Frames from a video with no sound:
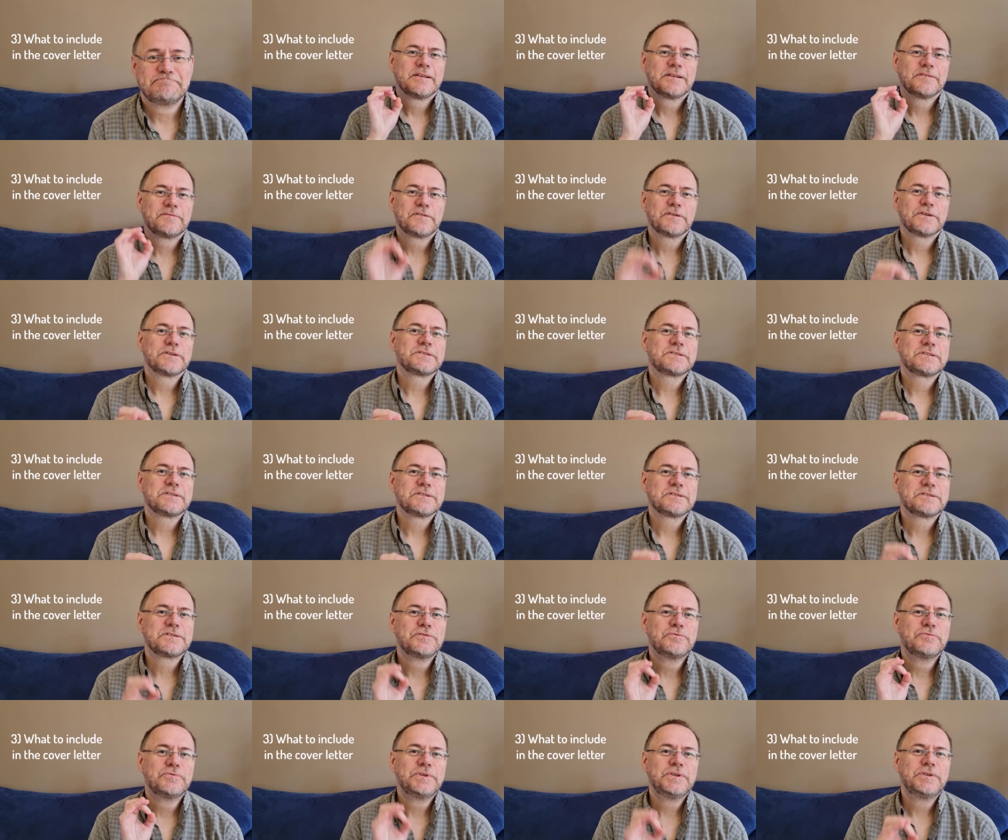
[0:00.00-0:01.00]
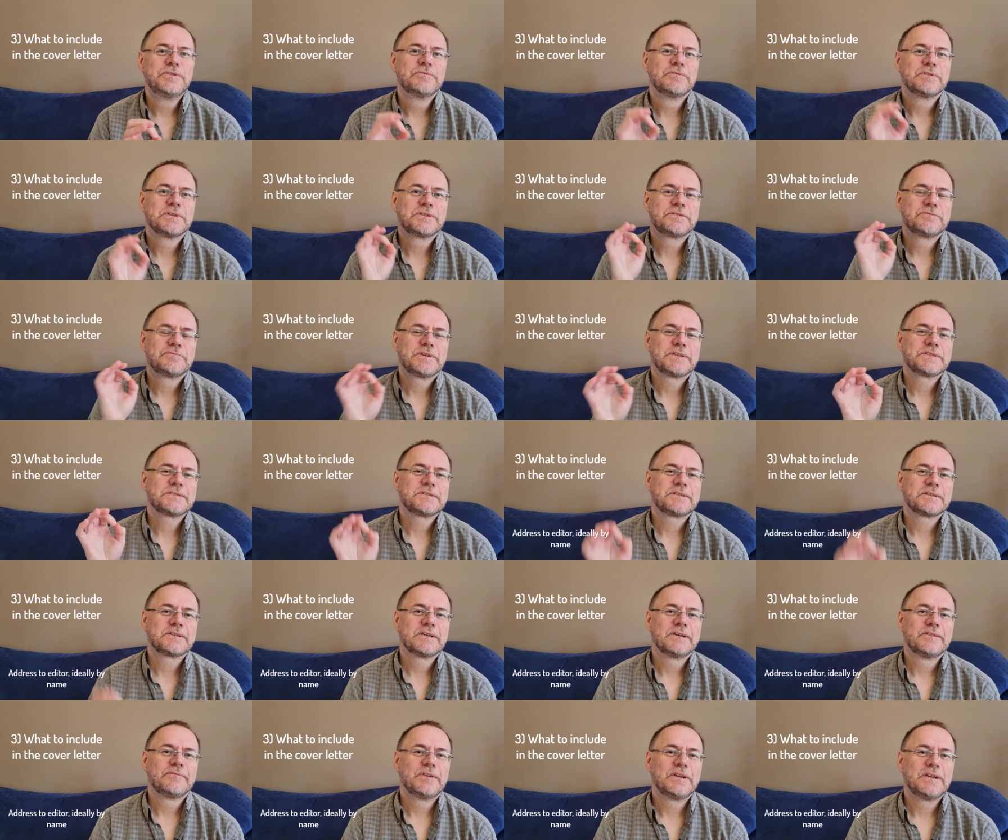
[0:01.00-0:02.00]
The first is who you address the
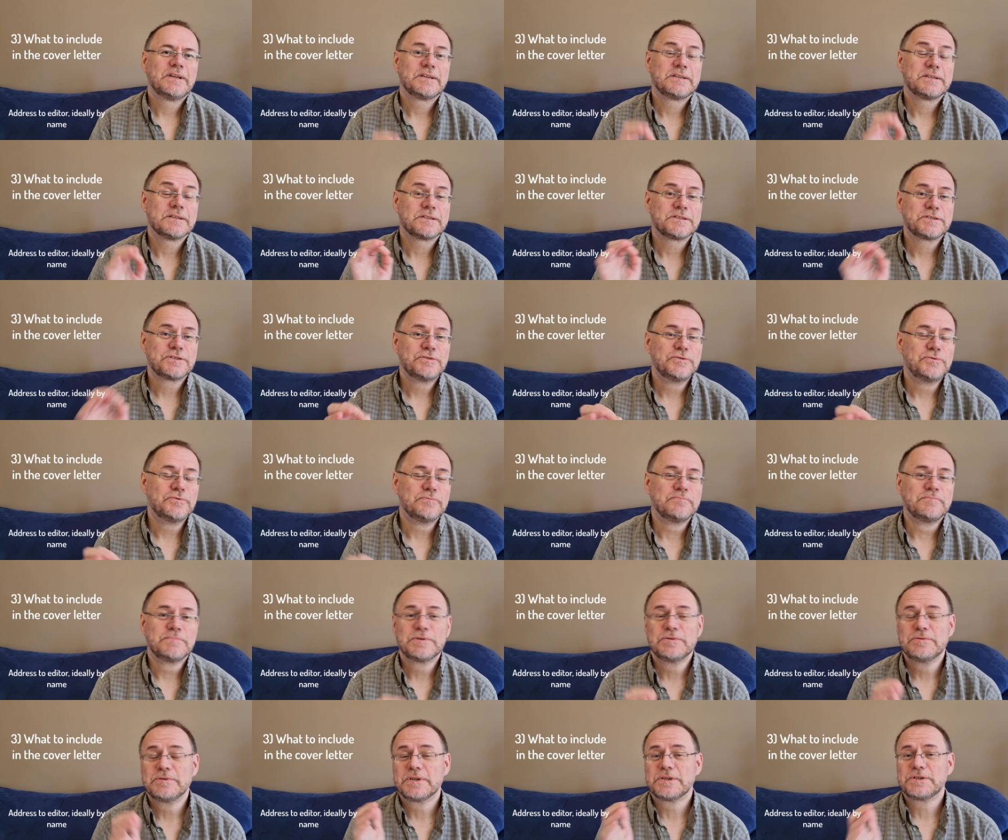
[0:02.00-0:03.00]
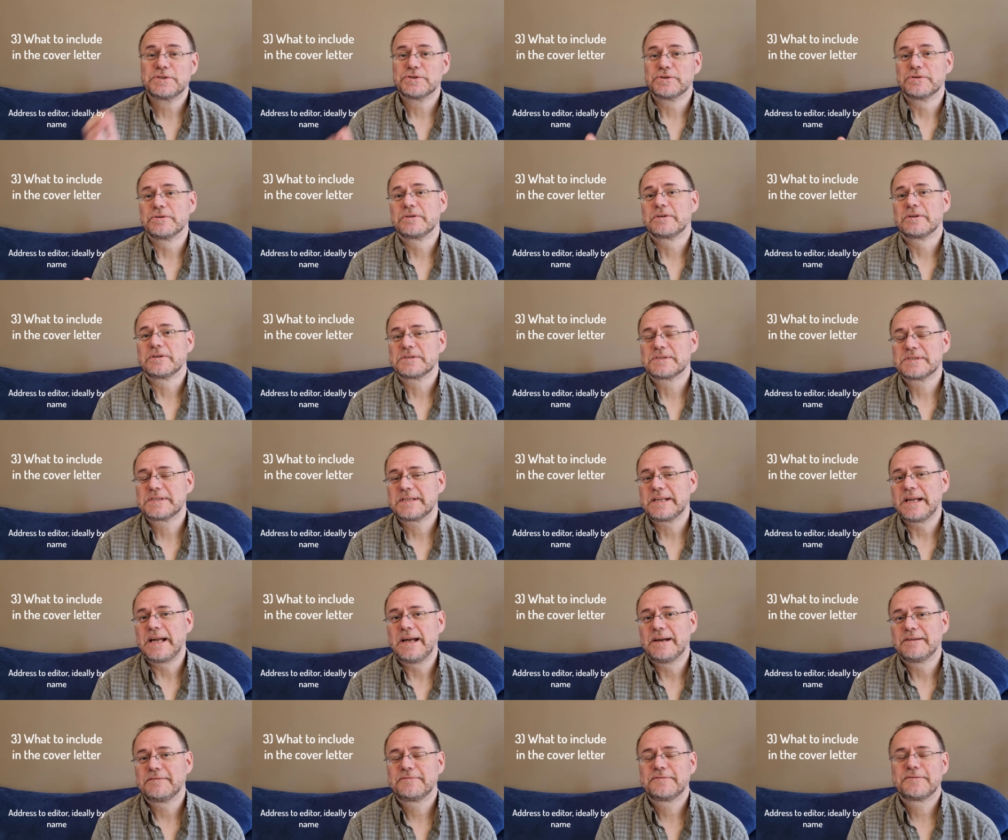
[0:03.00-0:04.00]
cover letter to, to the journal
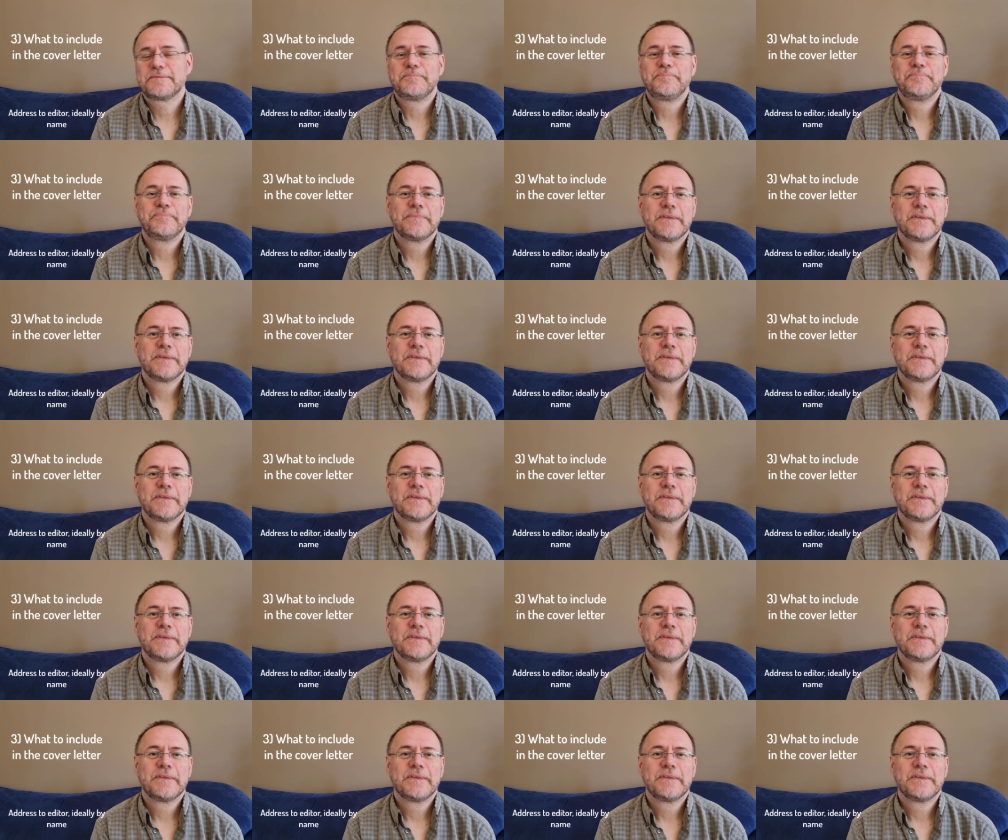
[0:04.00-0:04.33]
staff.